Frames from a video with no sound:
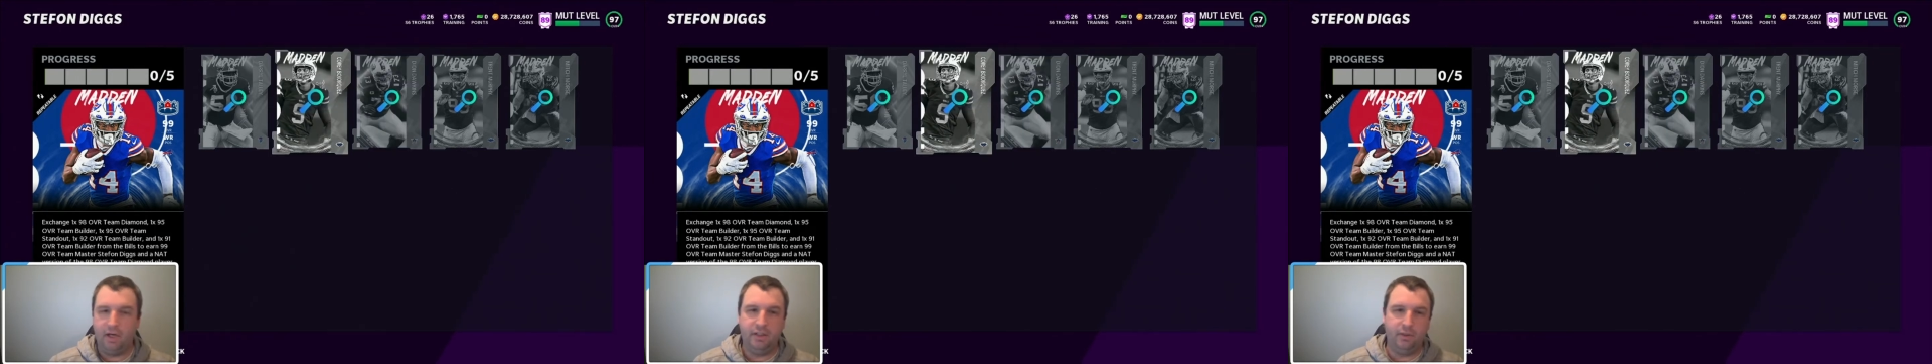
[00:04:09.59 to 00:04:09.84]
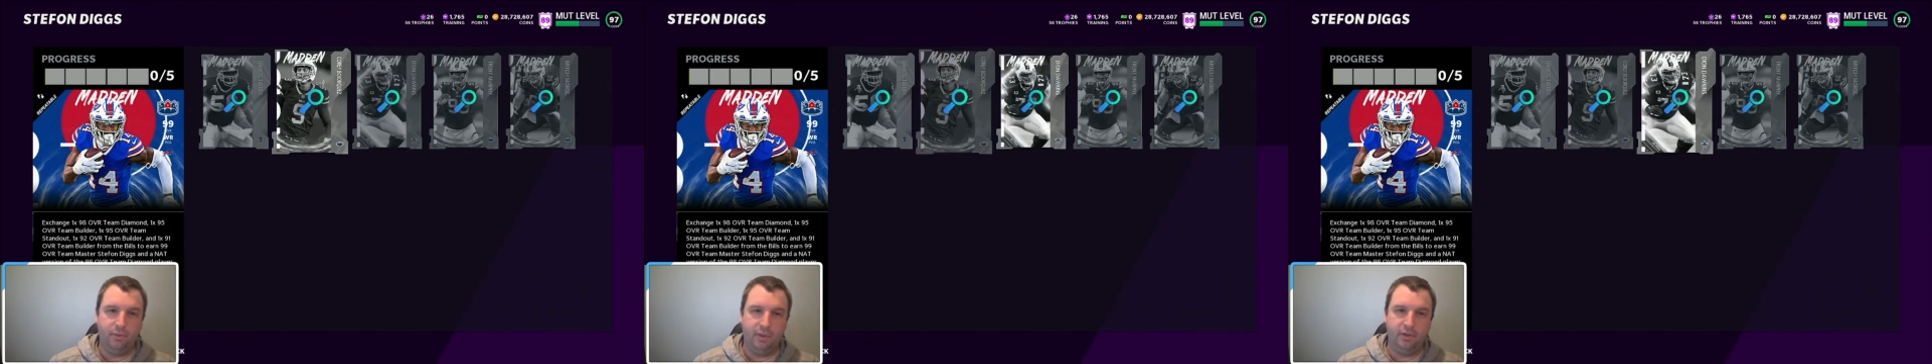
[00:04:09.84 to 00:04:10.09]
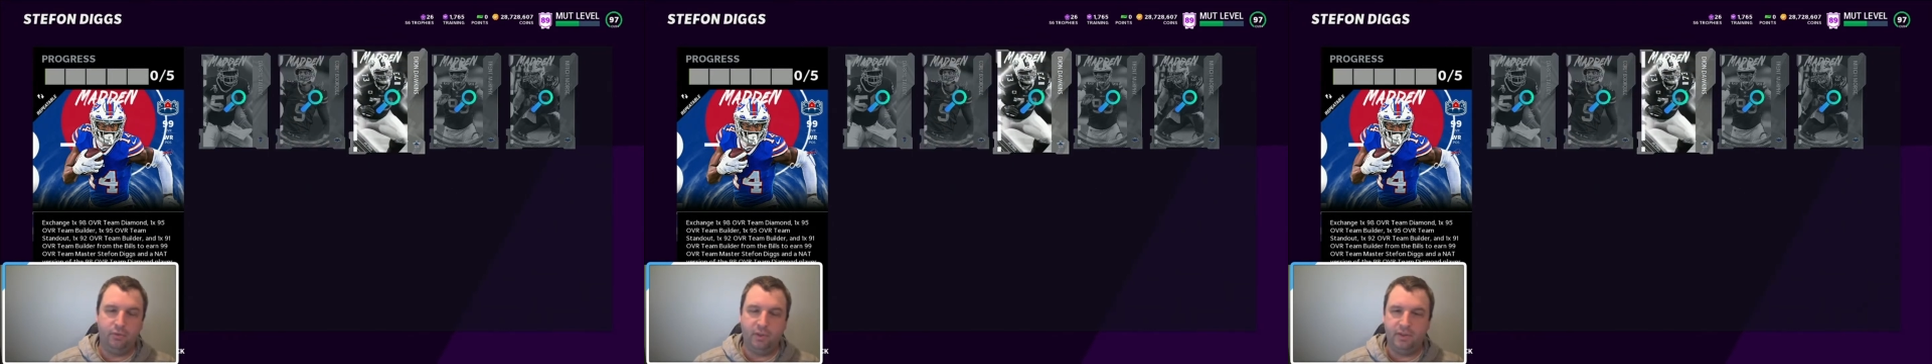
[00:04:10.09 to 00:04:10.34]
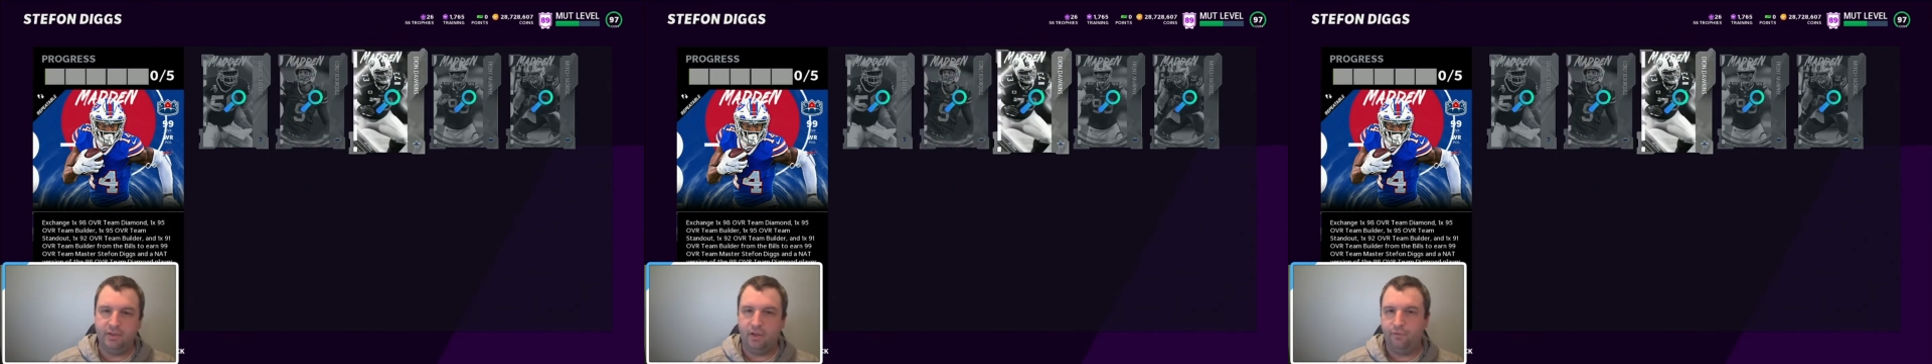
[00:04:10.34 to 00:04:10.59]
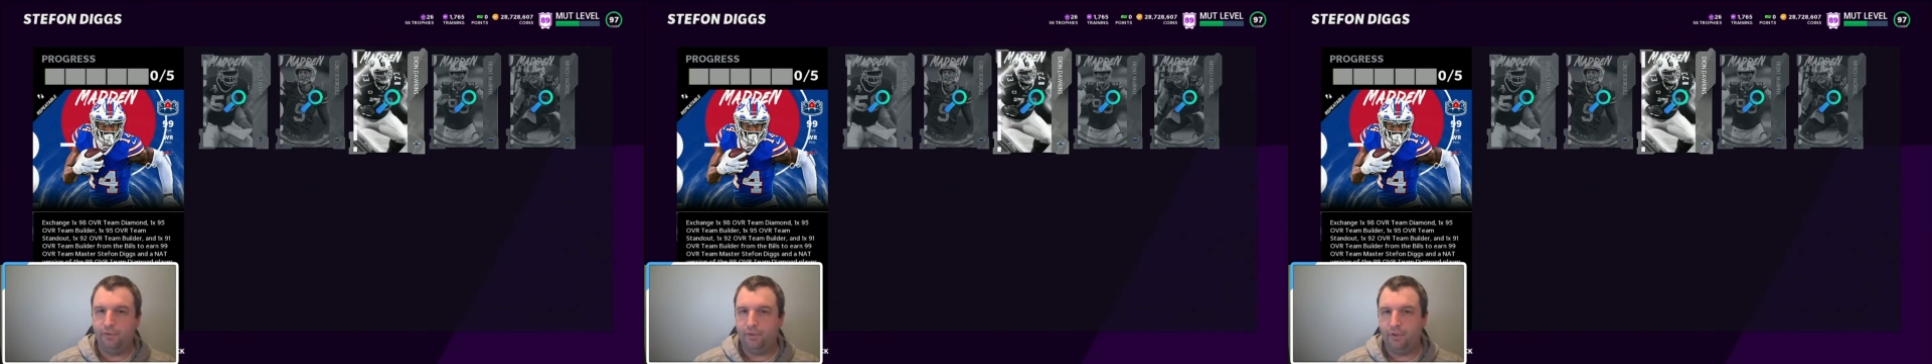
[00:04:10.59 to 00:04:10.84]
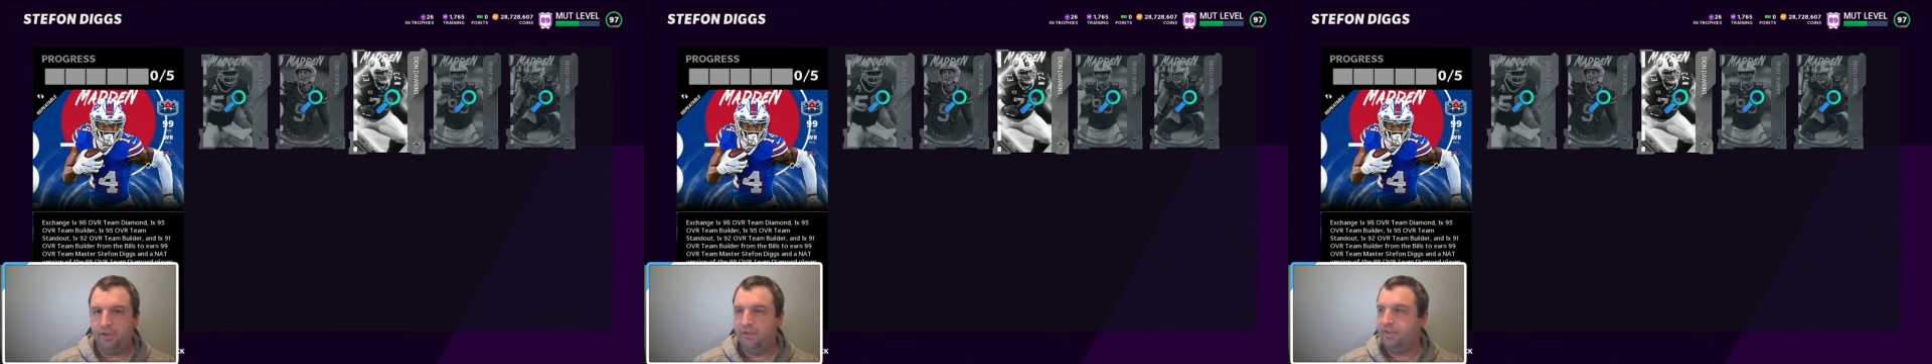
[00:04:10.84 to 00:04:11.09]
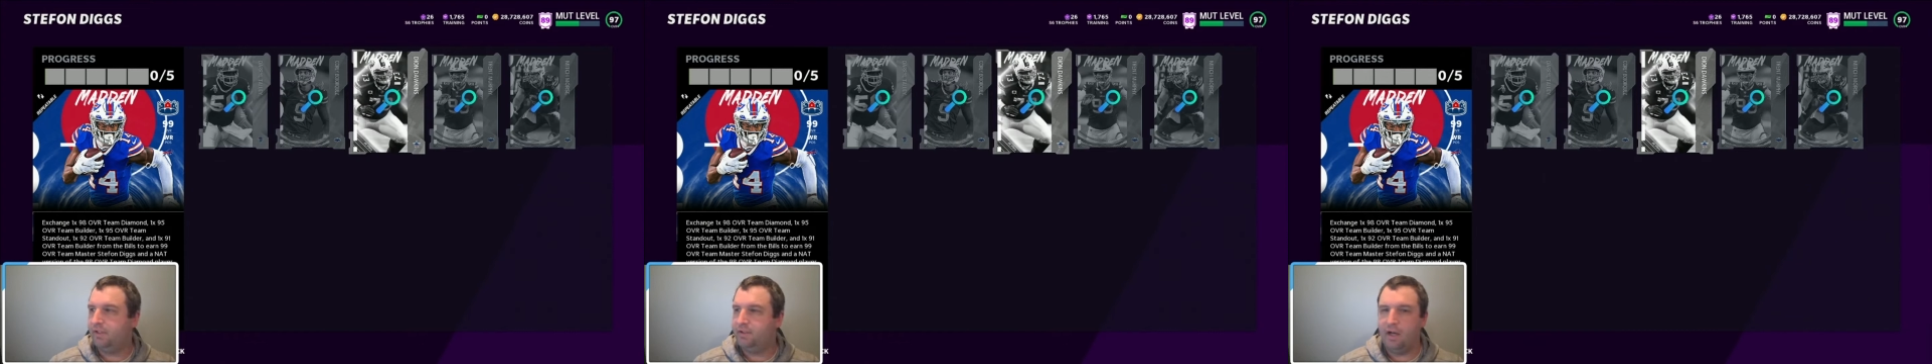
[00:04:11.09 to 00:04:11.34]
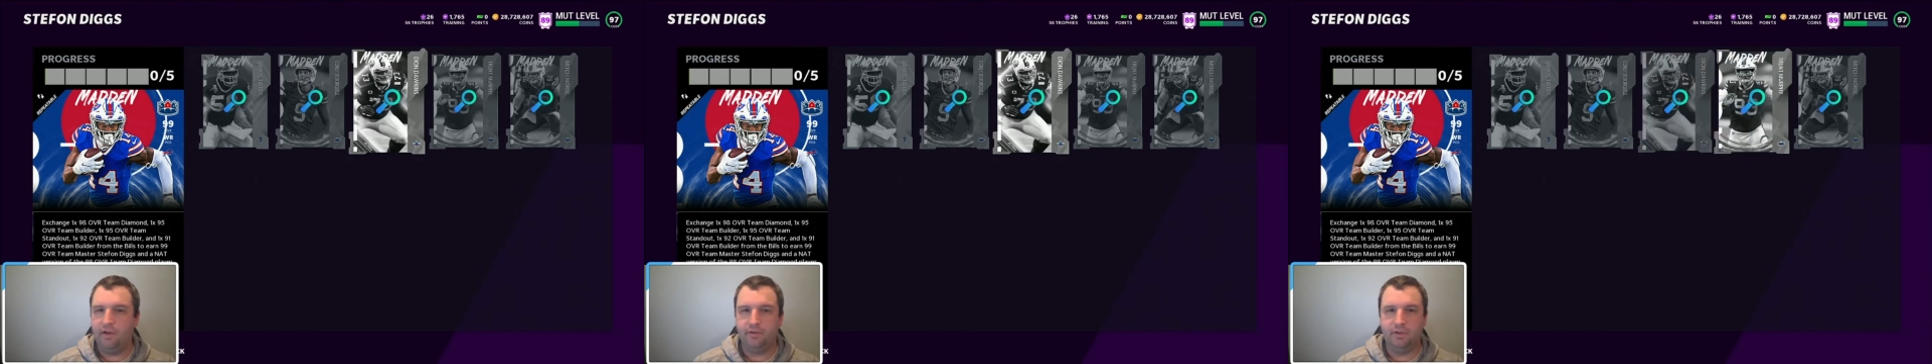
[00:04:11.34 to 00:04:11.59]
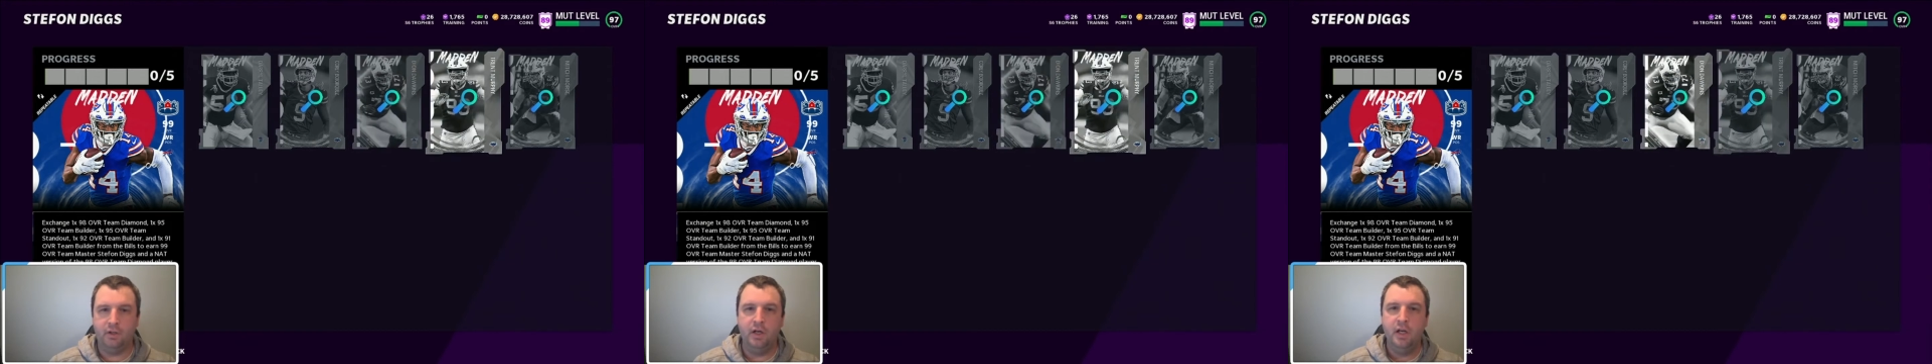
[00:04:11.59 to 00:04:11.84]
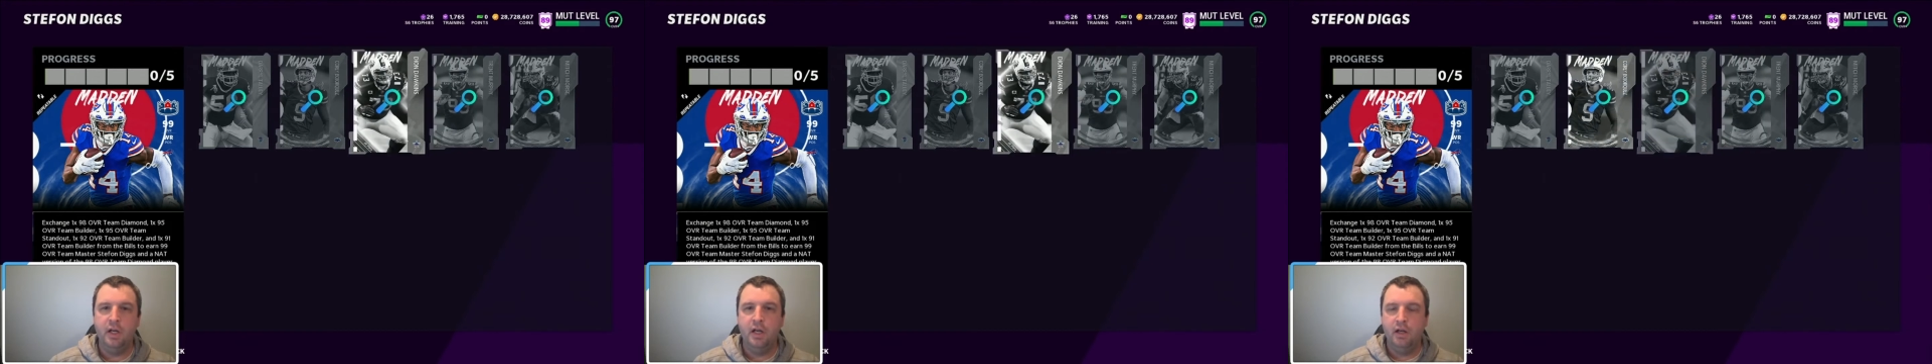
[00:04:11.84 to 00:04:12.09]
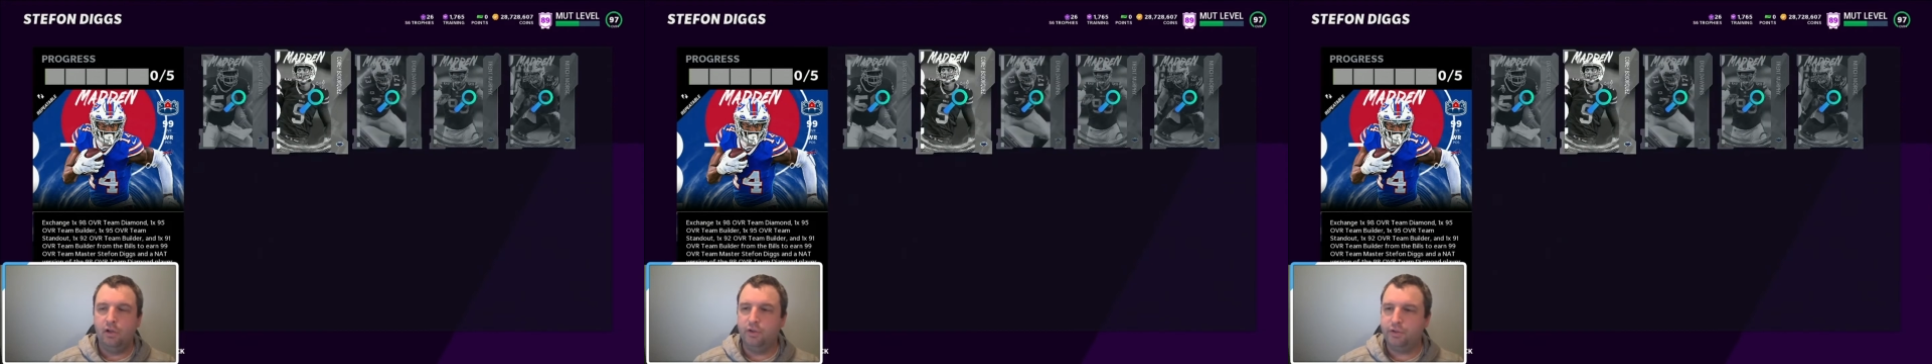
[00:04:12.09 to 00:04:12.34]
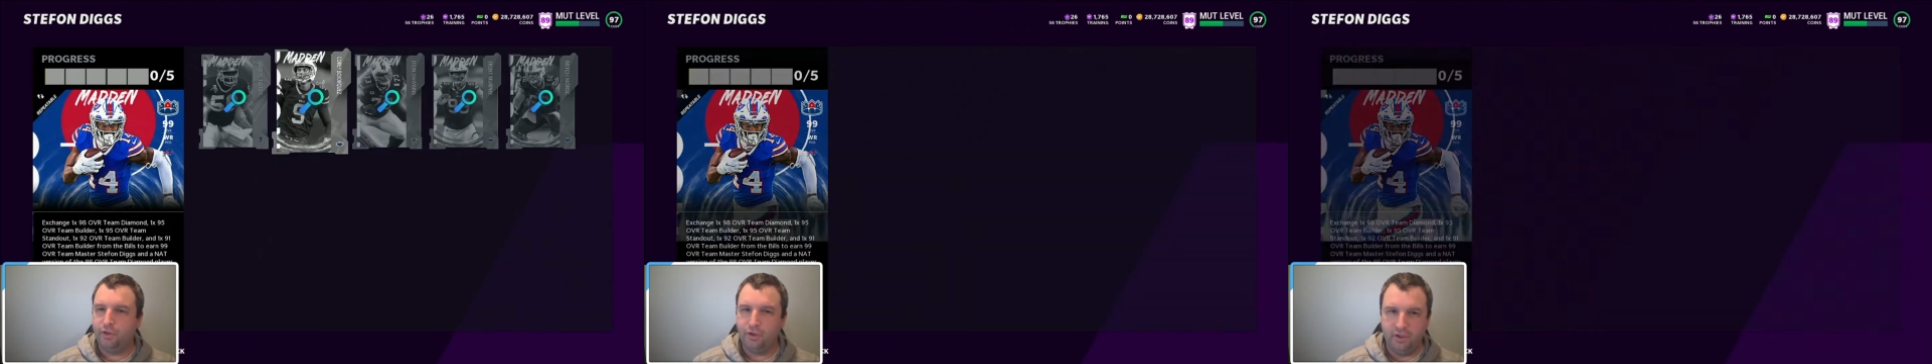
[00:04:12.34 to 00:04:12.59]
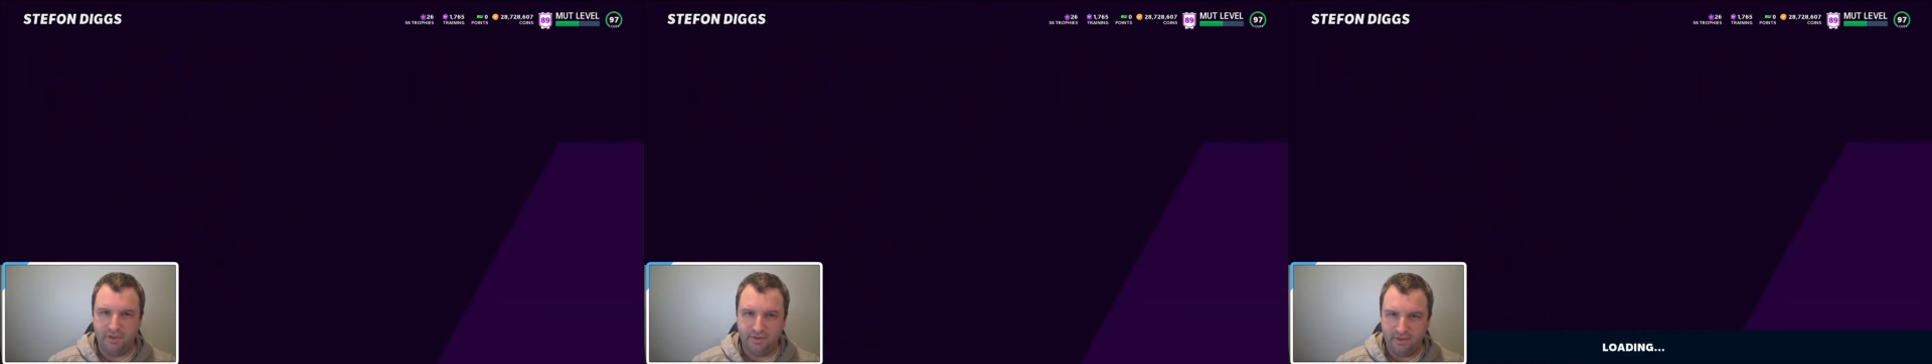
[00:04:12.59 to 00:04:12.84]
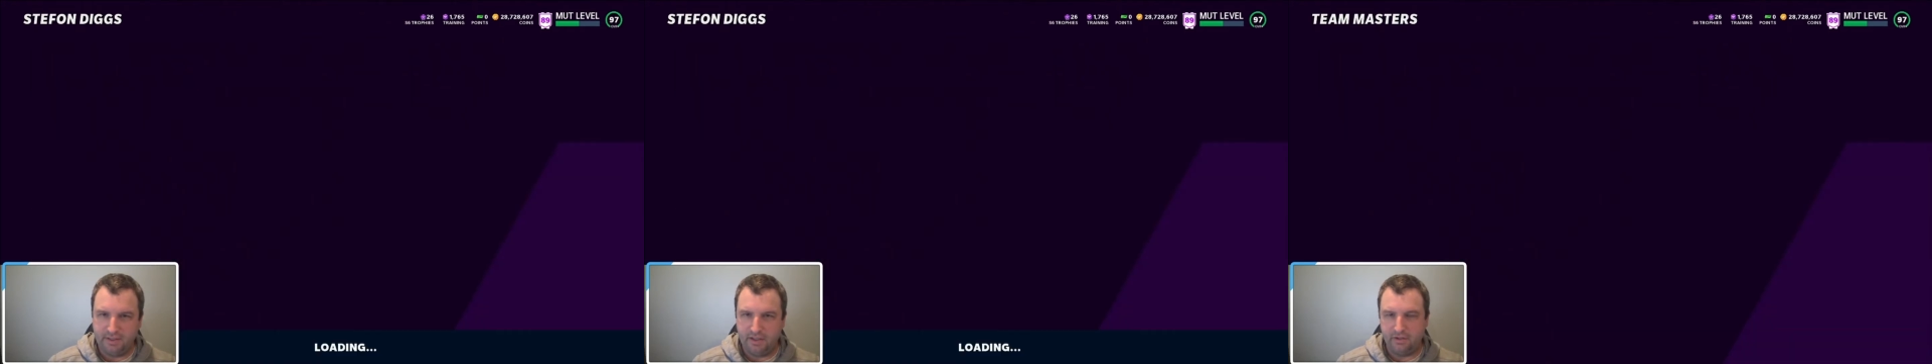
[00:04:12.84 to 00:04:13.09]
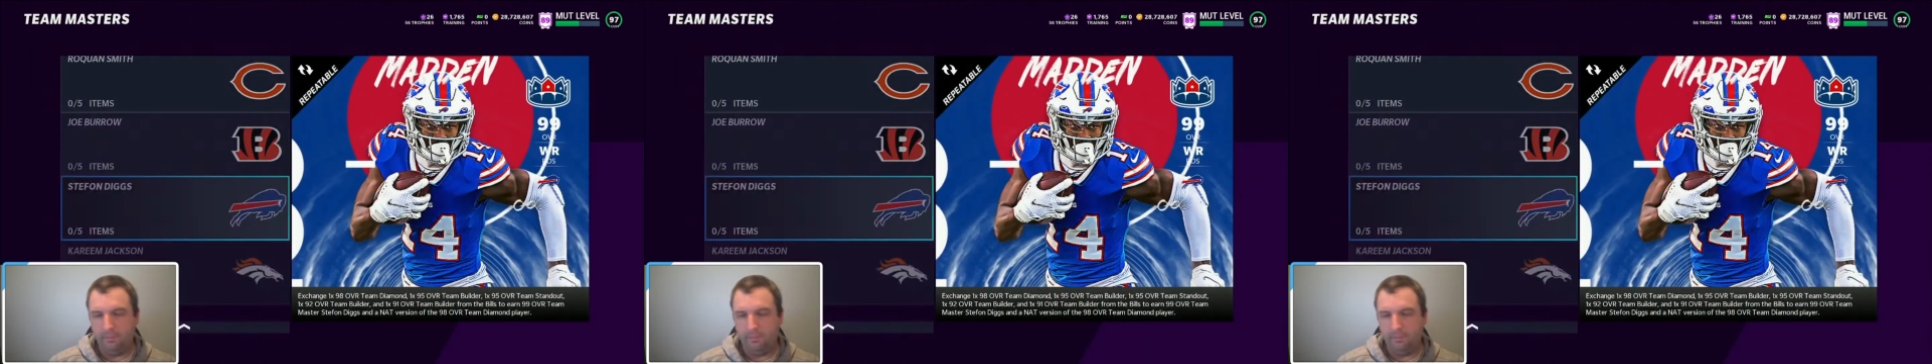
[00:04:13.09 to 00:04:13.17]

That we could quick sell for 36,000 or close to 36,000.